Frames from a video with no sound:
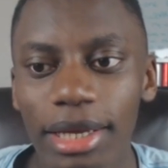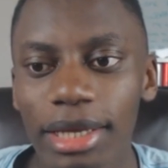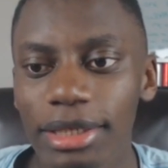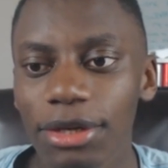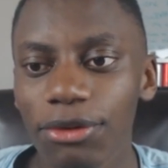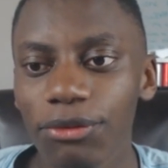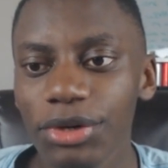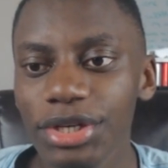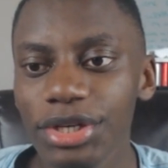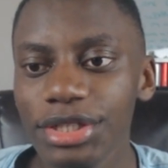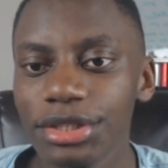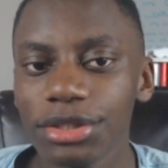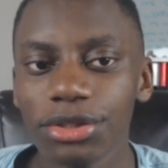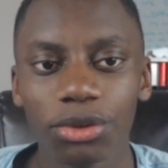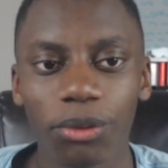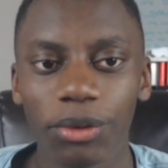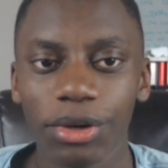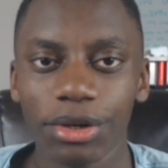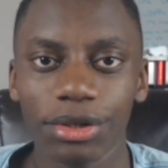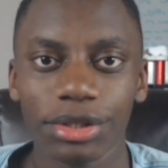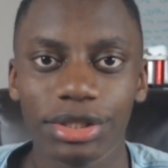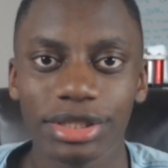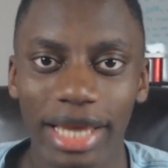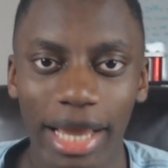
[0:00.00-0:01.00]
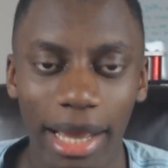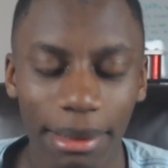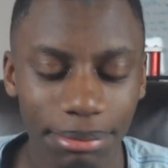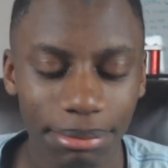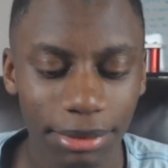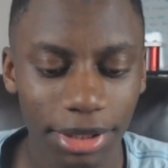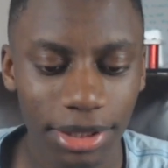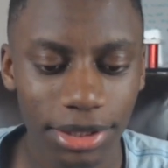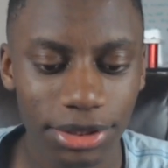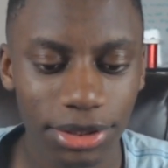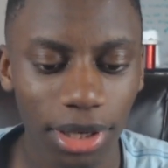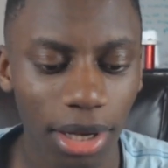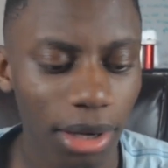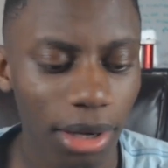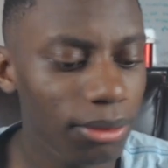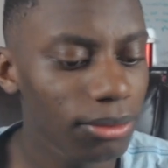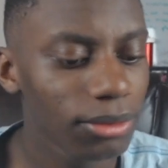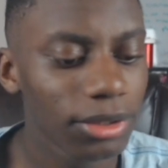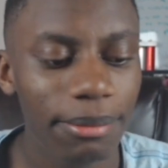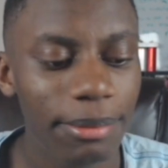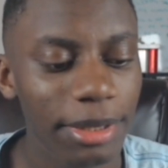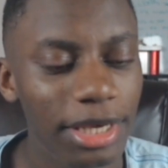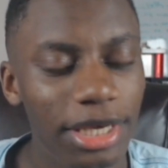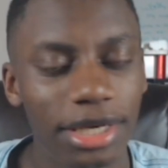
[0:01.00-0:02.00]
The reason Neuer is captain is not
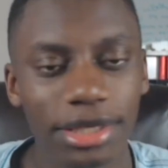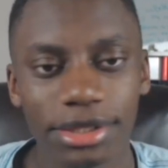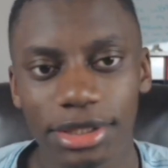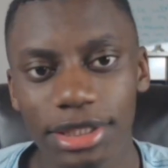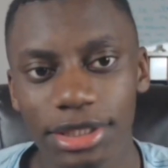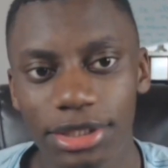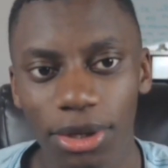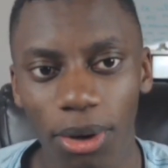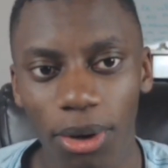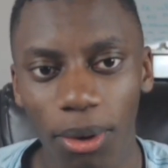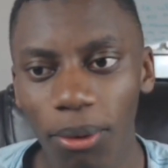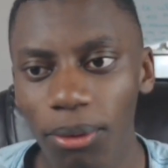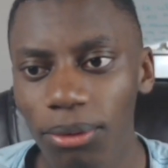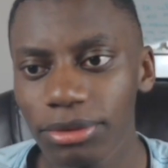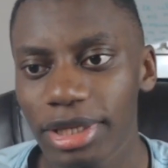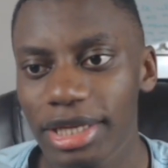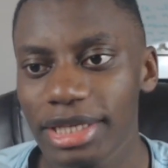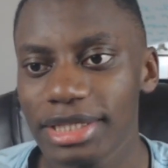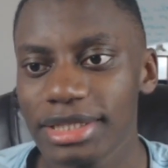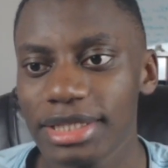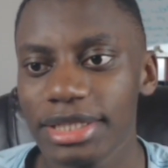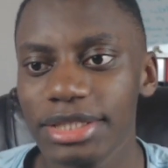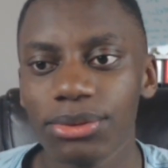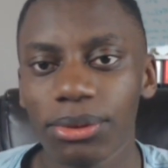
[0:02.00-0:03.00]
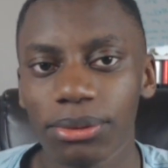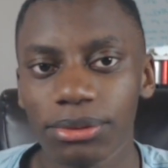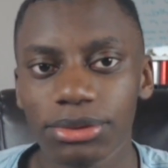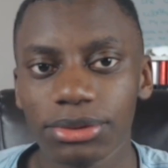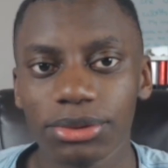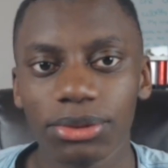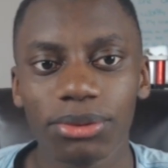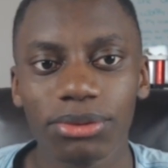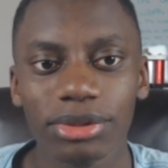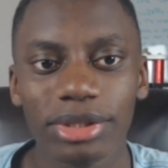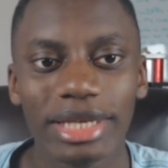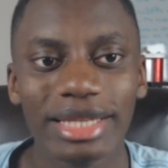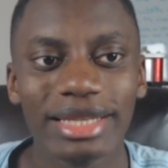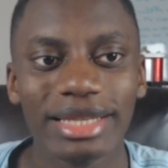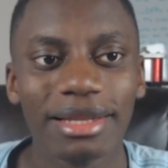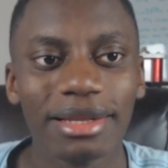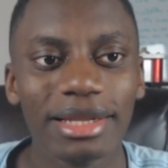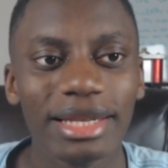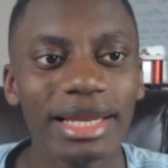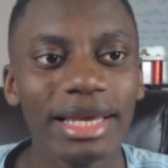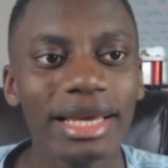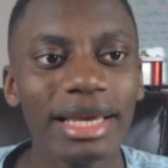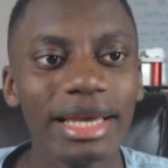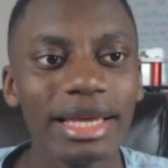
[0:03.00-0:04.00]
only because he's the oldest, he's also in
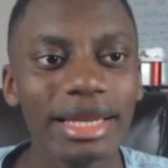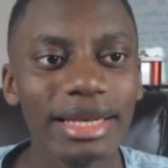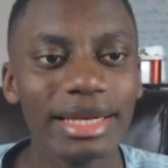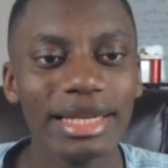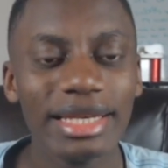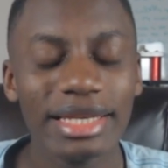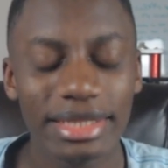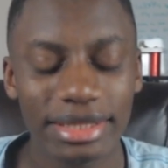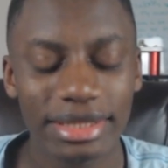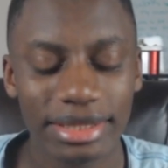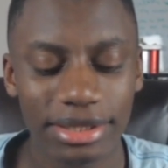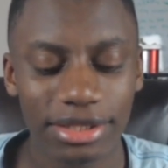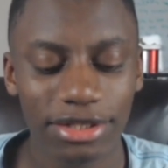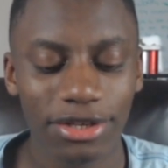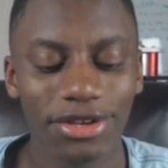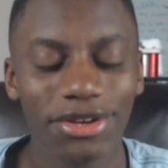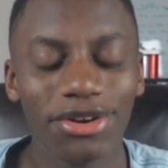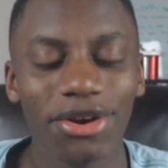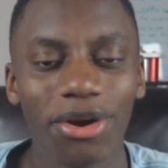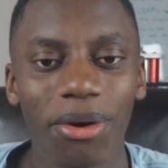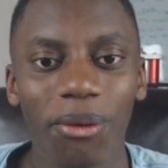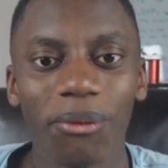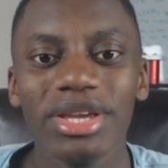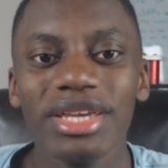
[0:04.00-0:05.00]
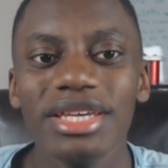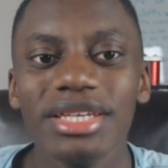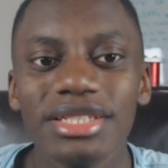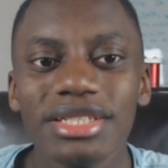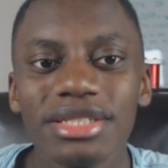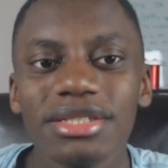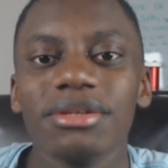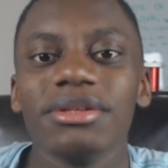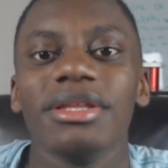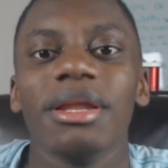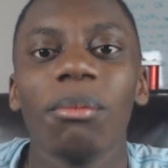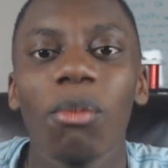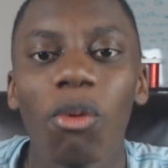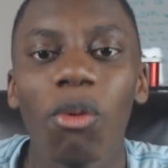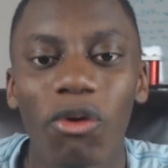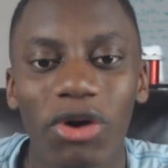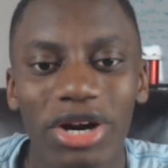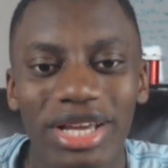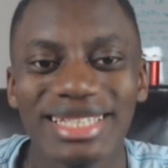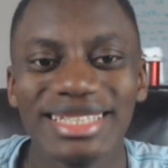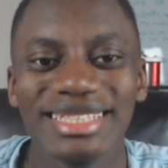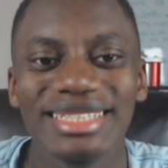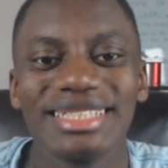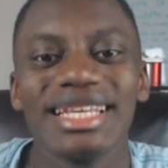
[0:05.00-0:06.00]
the least, he's in the more
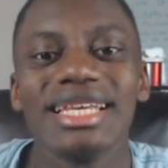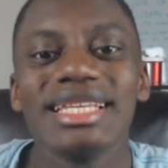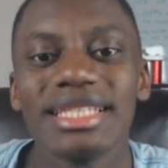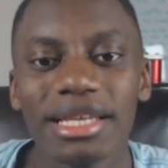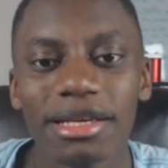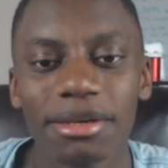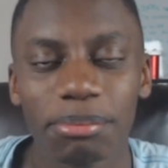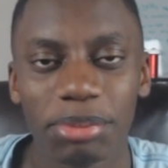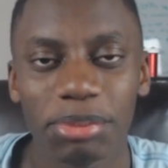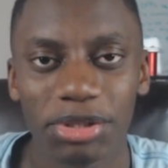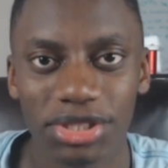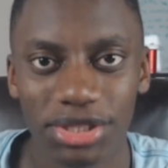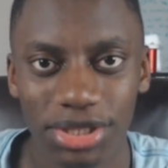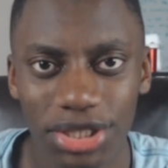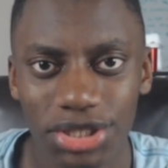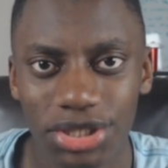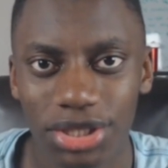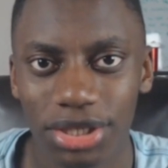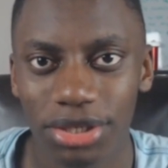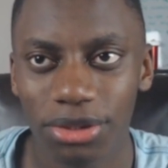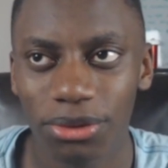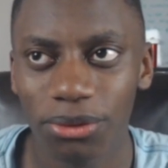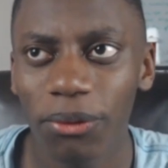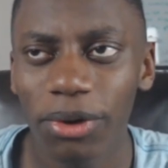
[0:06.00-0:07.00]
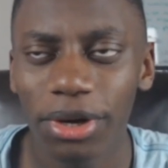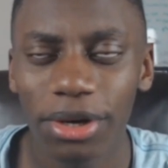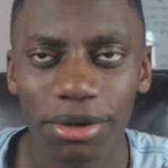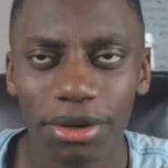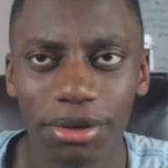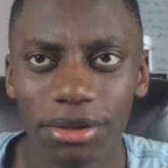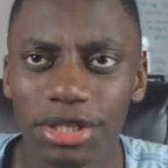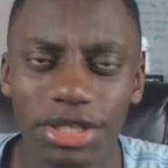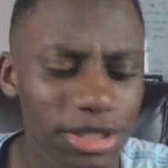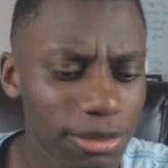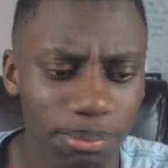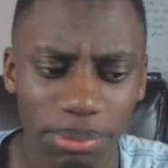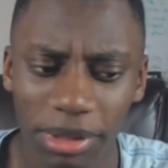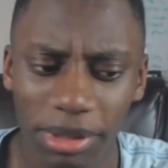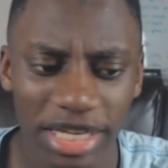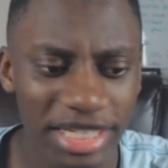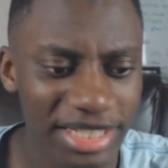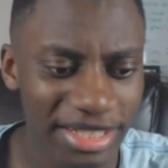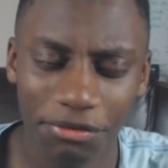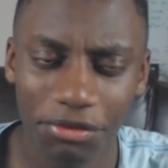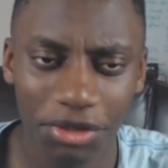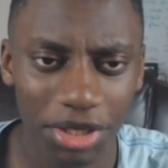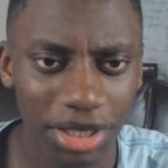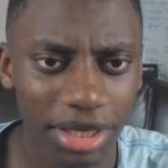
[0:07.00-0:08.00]
consistent position. Neuer just plays
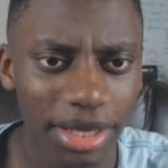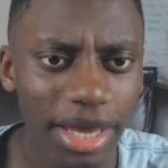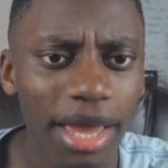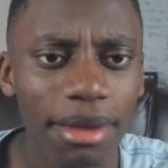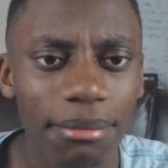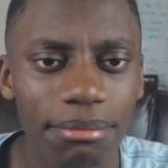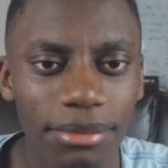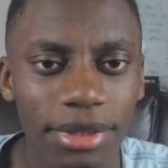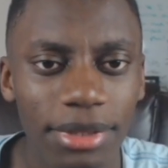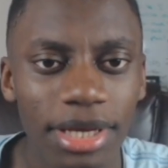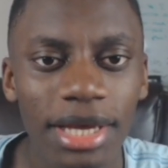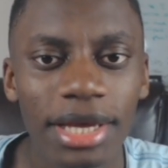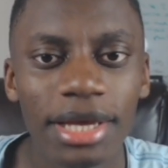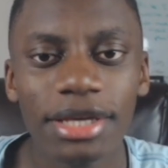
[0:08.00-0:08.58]
every game.